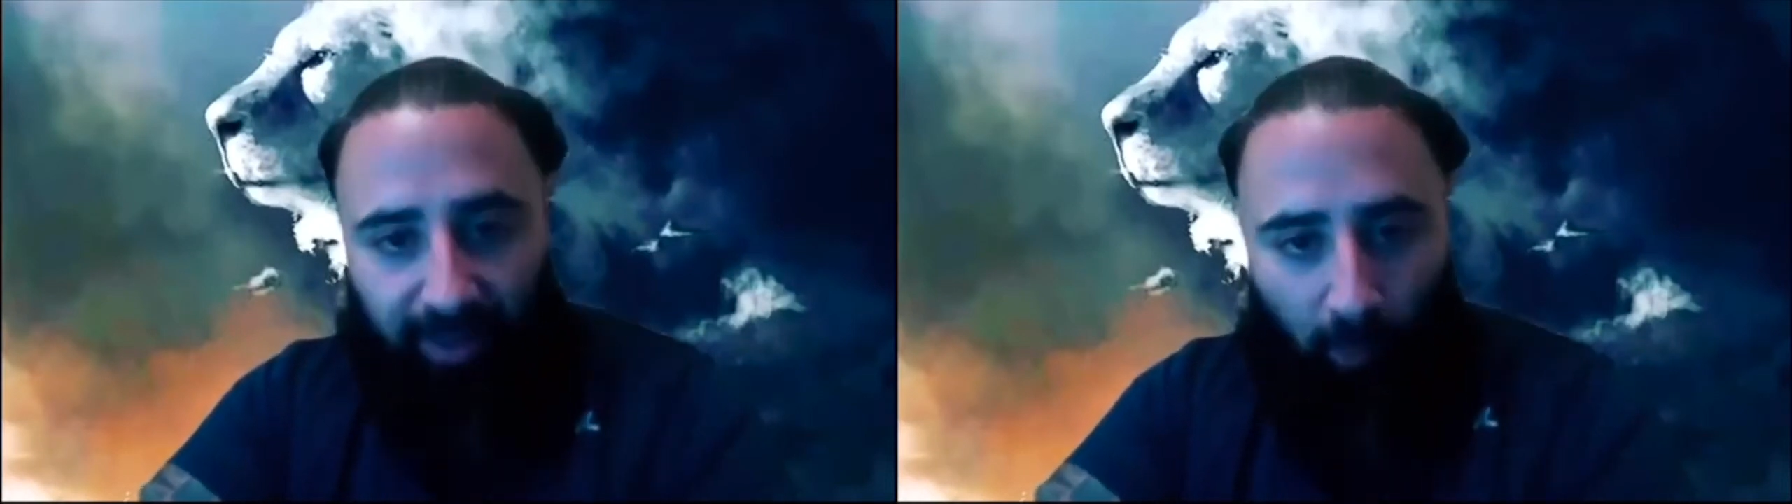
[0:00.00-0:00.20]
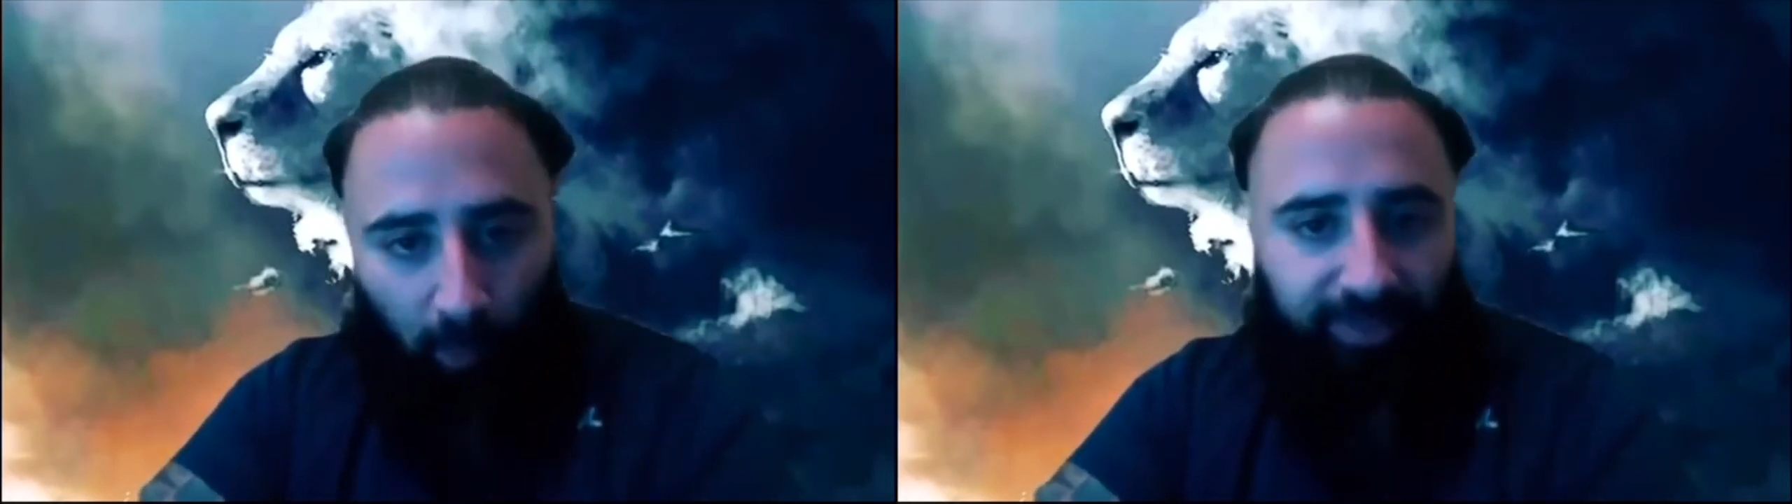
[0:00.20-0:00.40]

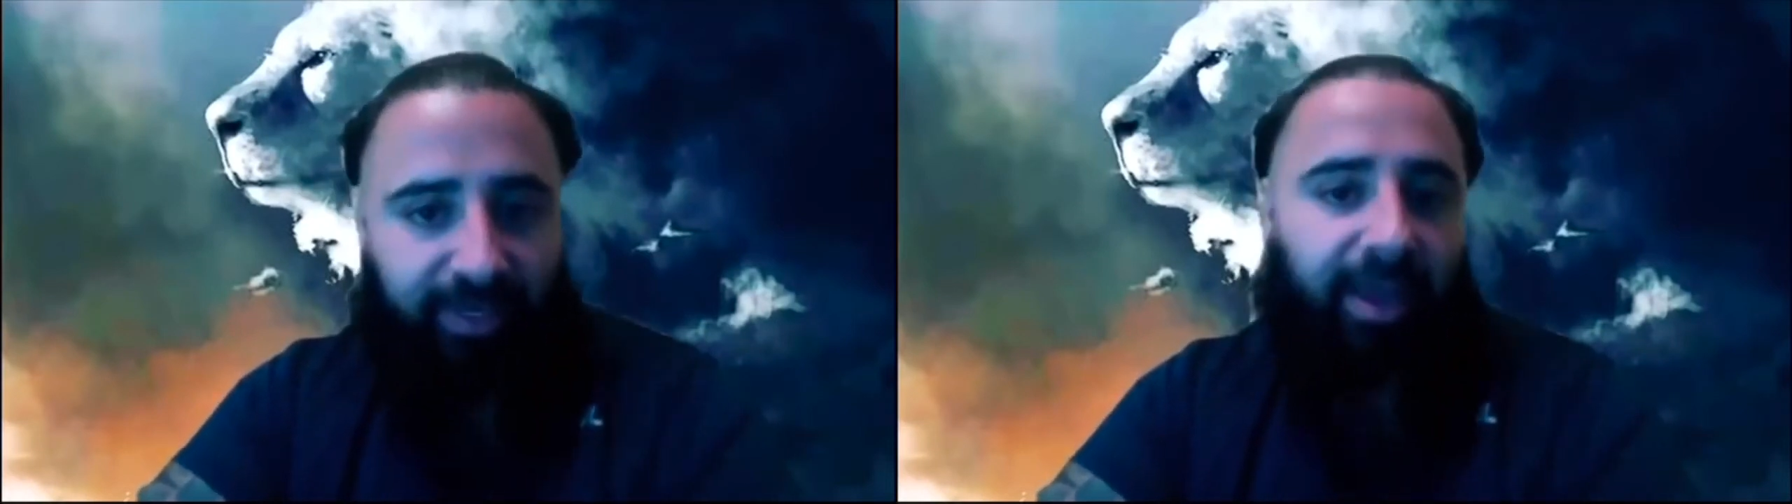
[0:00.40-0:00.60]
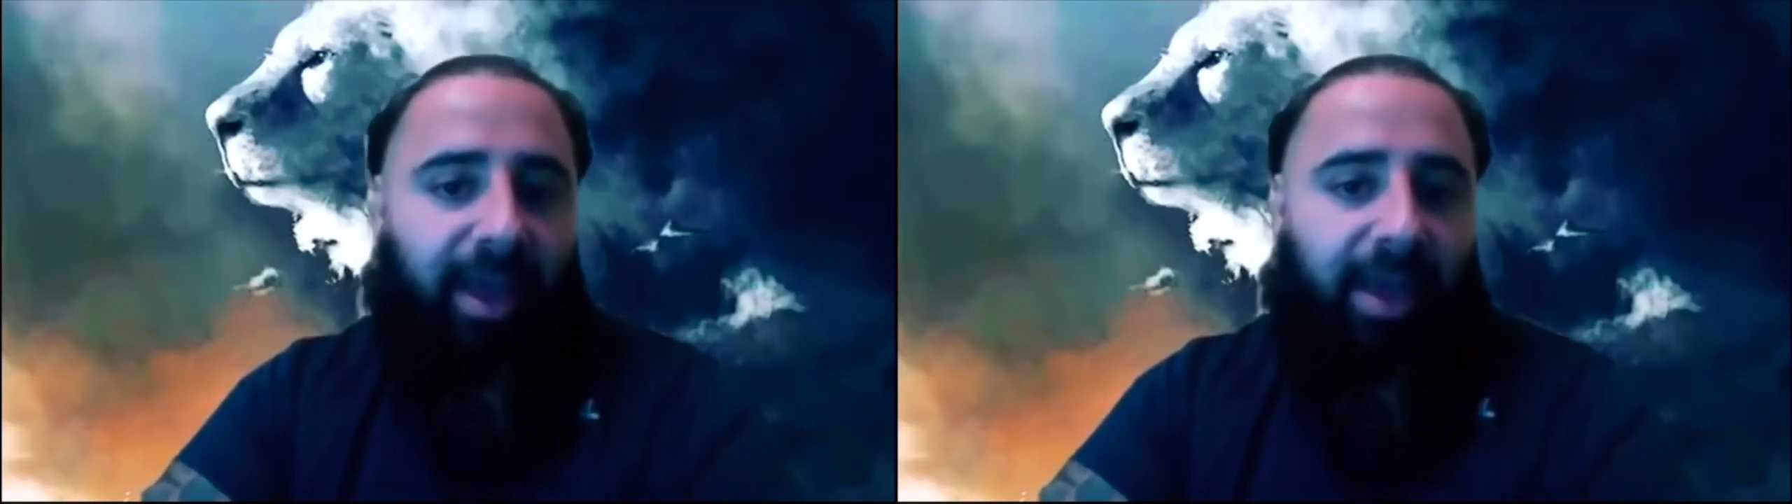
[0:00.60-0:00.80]
what's going to
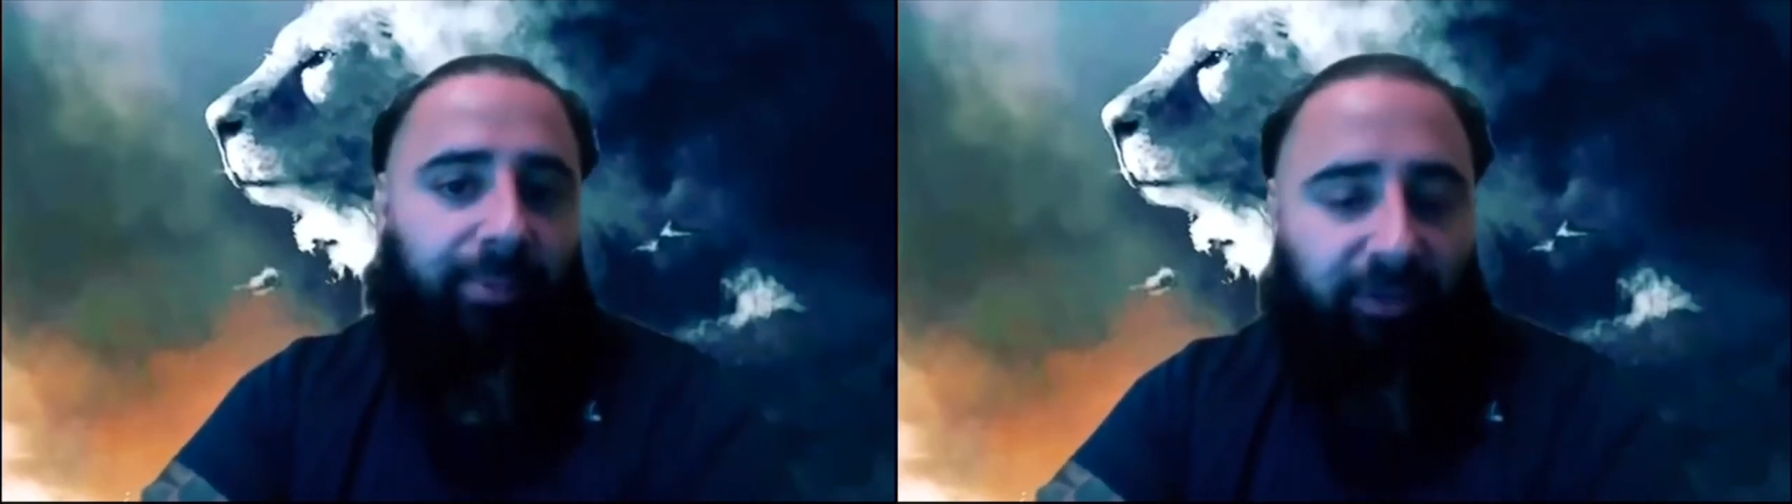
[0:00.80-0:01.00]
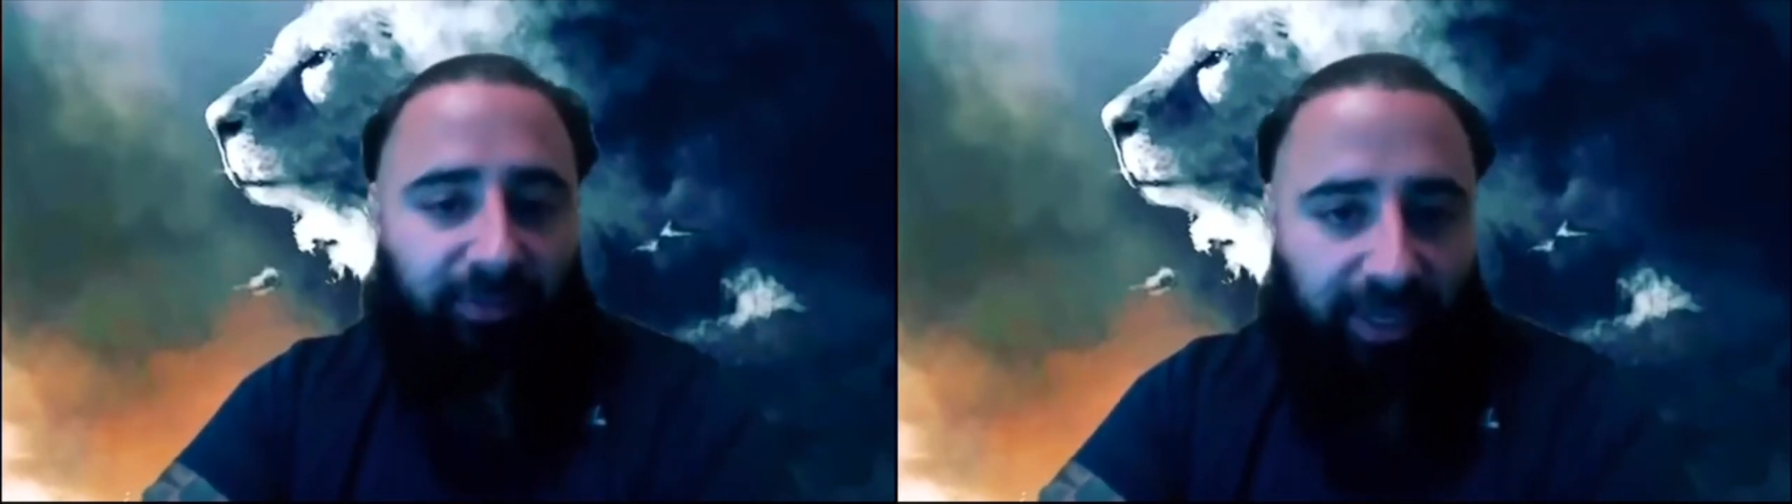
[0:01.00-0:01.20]
happen
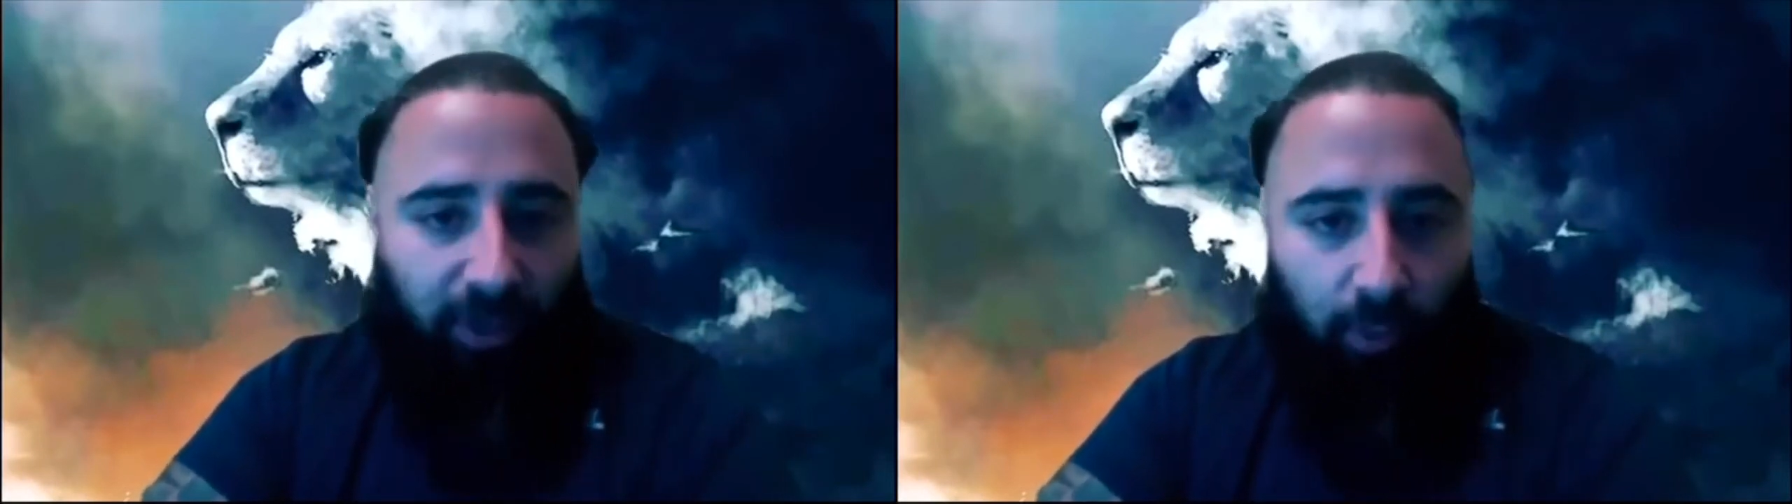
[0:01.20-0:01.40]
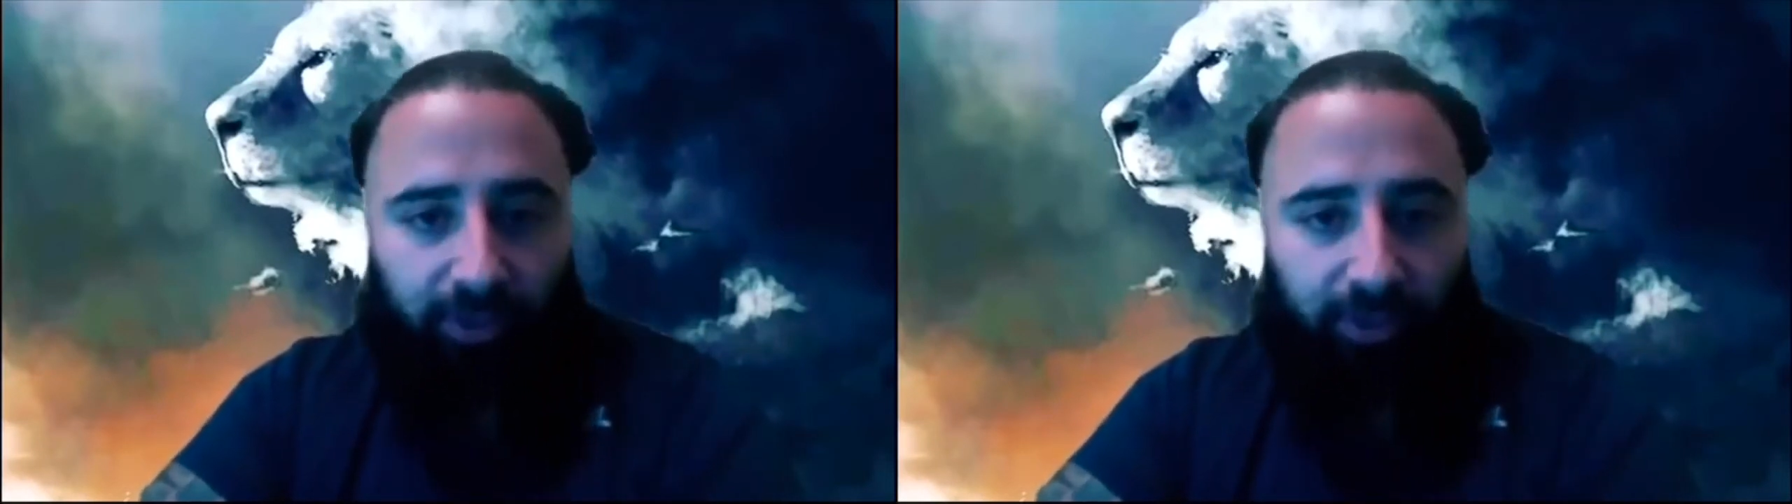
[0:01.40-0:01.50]
if they go to your